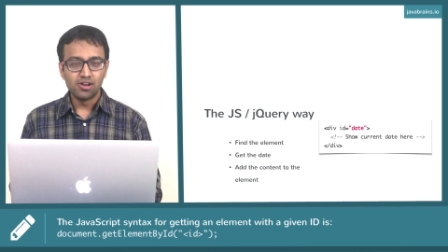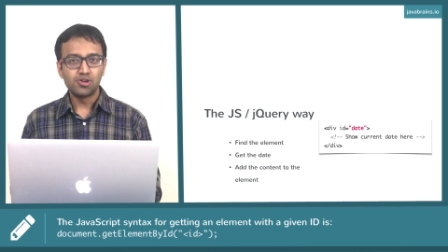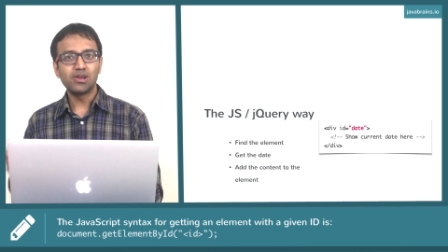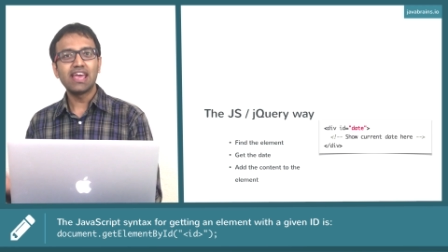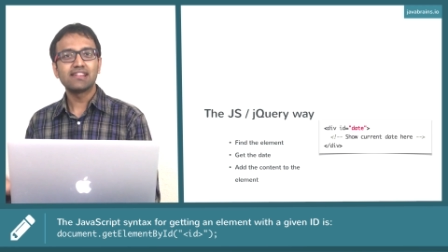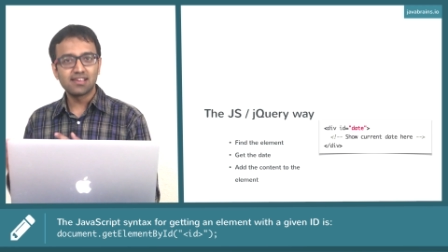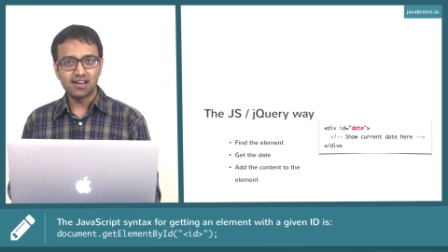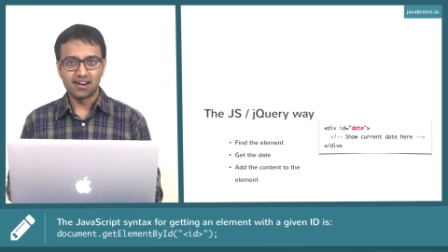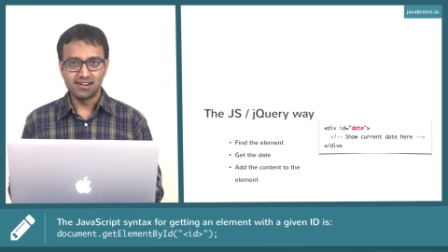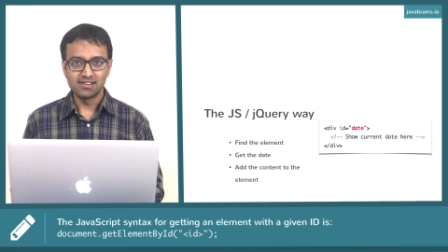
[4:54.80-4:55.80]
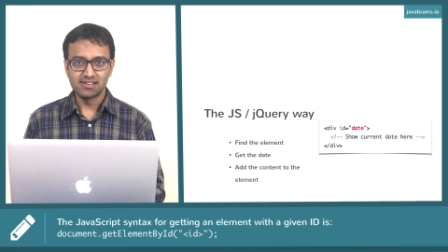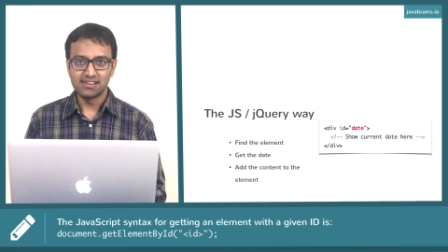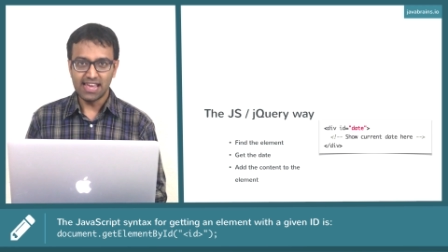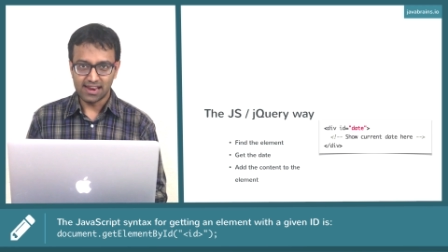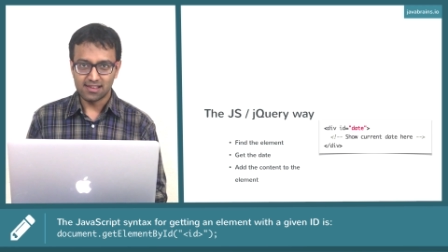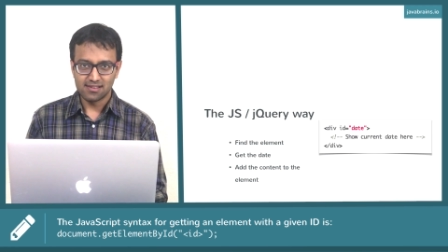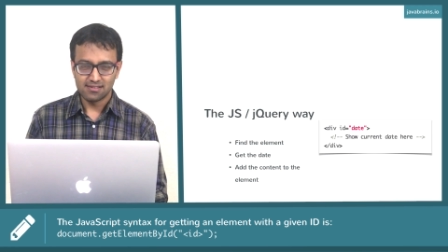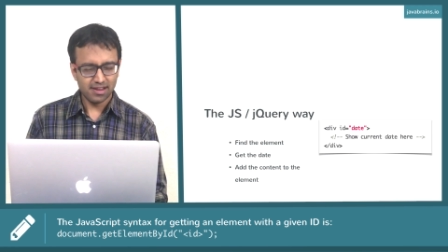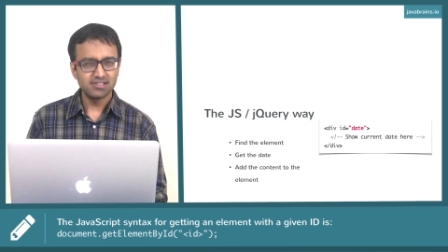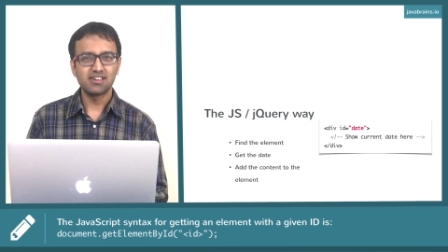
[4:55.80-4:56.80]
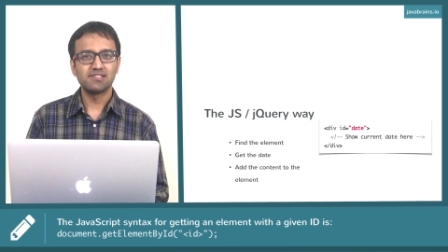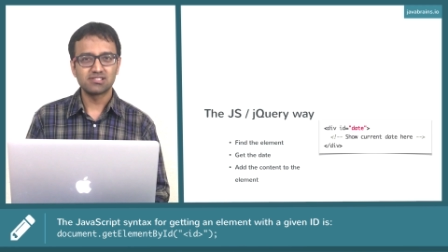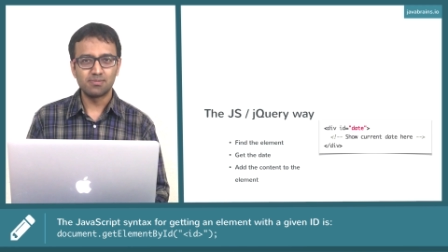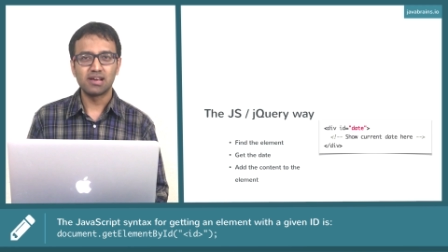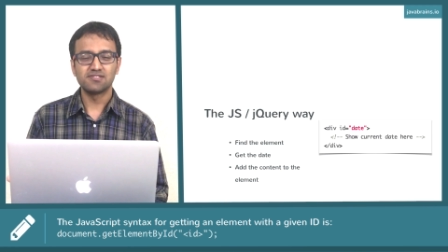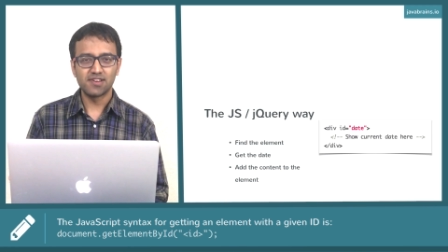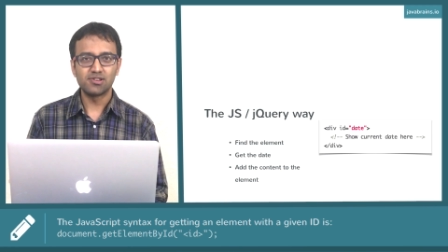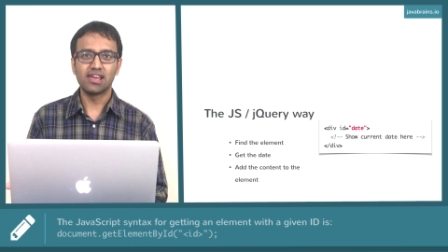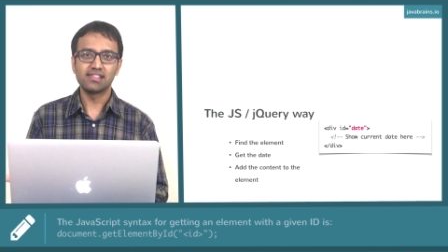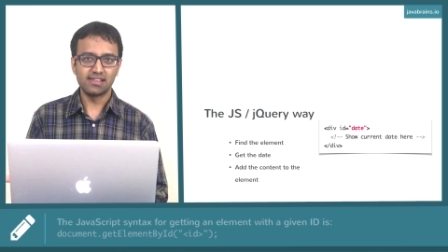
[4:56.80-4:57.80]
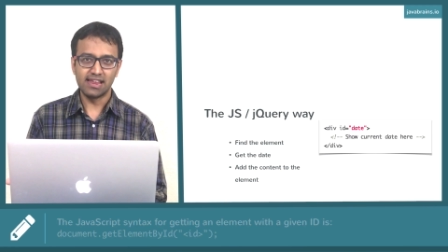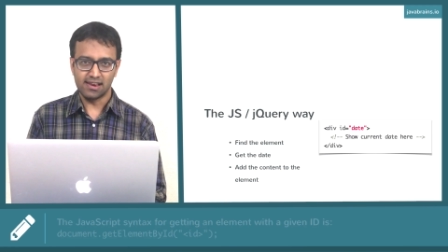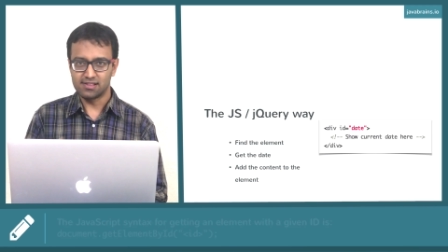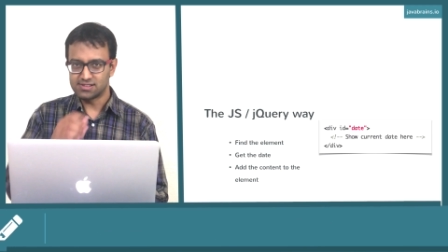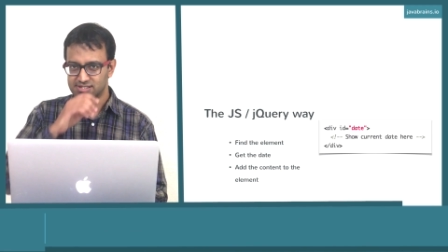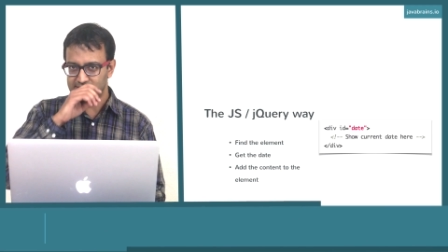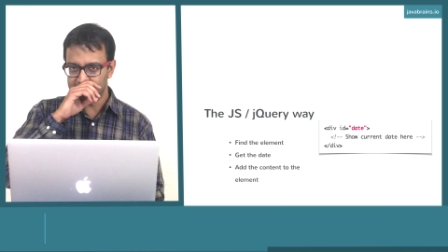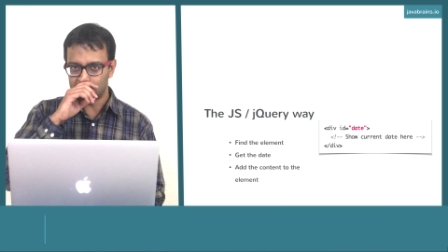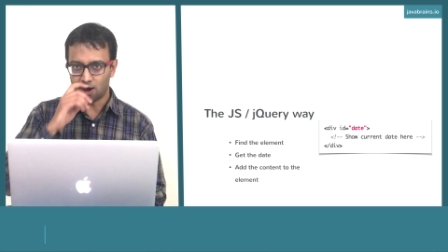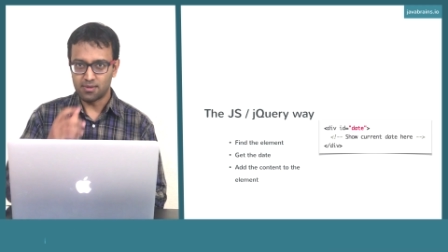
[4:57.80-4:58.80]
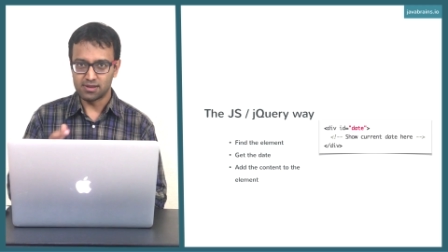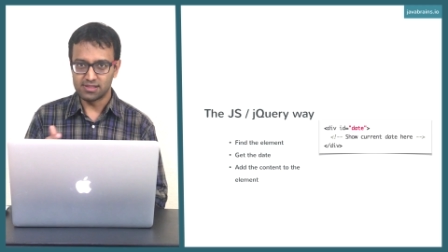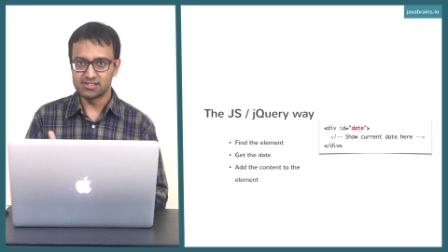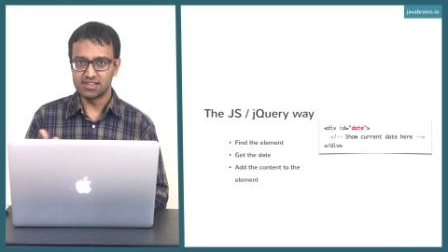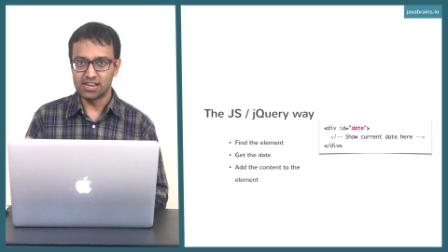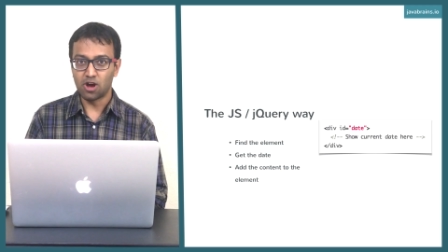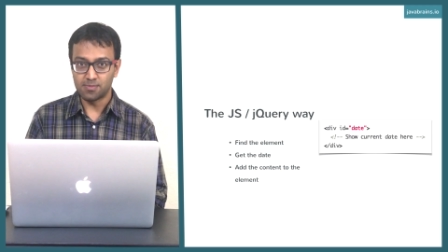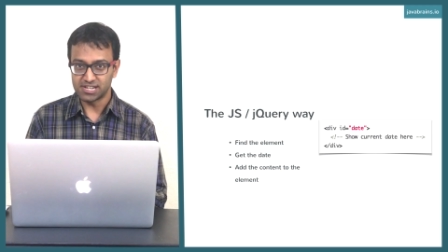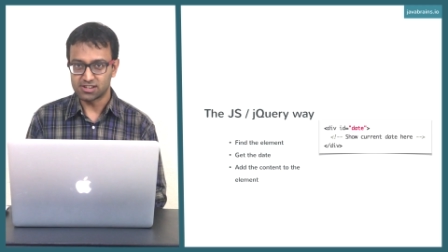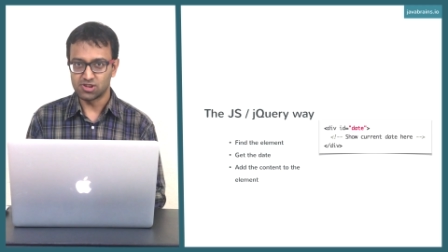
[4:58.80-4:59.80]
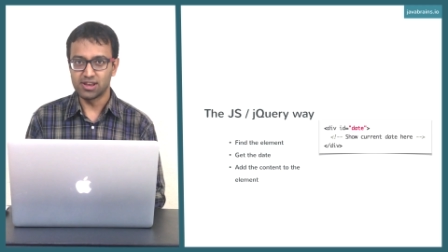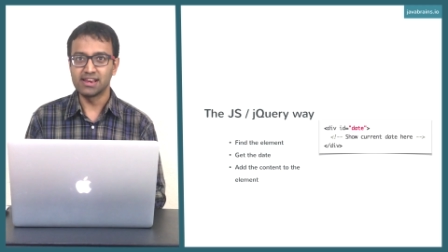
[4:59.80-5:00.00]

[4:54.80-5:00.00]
to get the current date, right? JavaScript has a way to get the date. there's a date, uh, there's a date object. So you